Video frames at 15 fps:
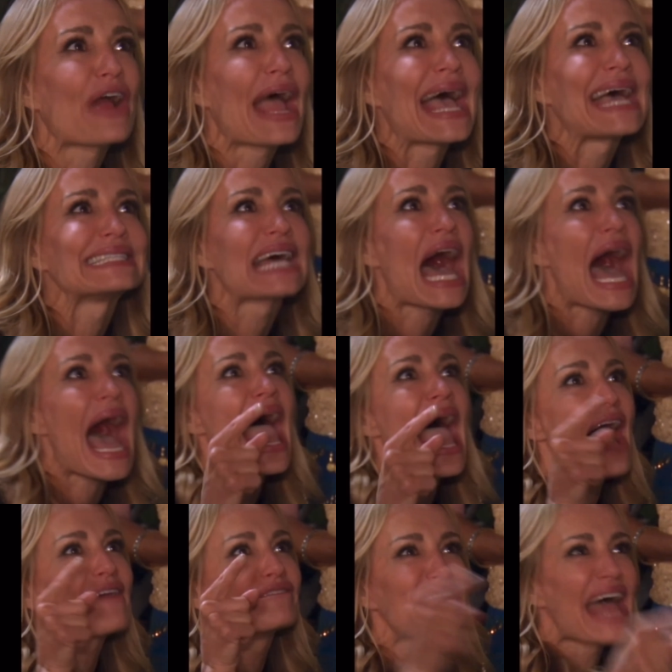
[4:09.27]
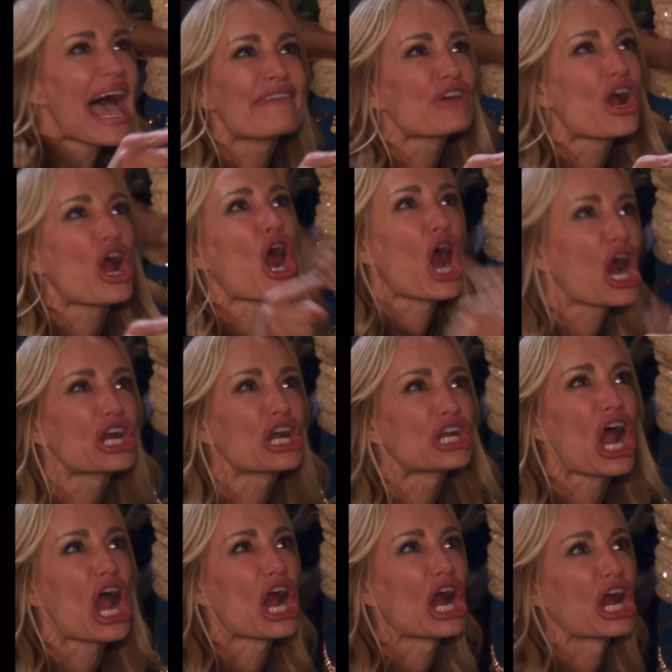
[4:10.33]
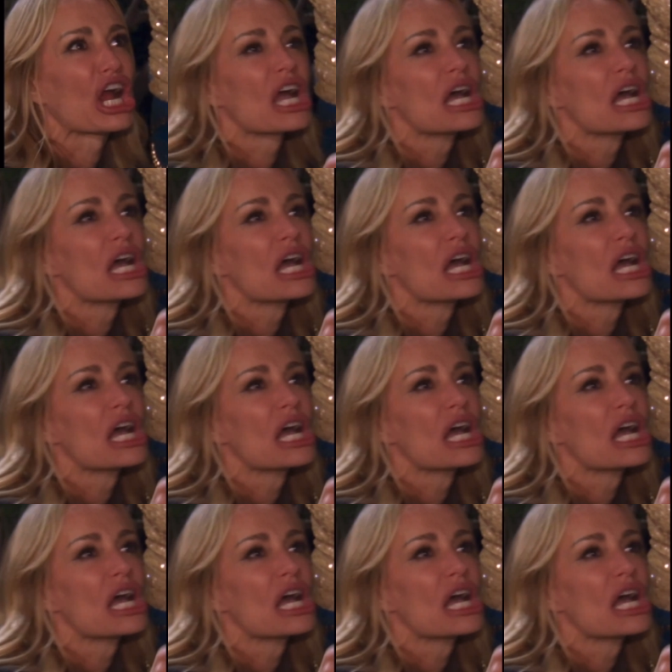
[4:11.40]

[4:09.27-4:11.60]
because of which she gets upset or angry.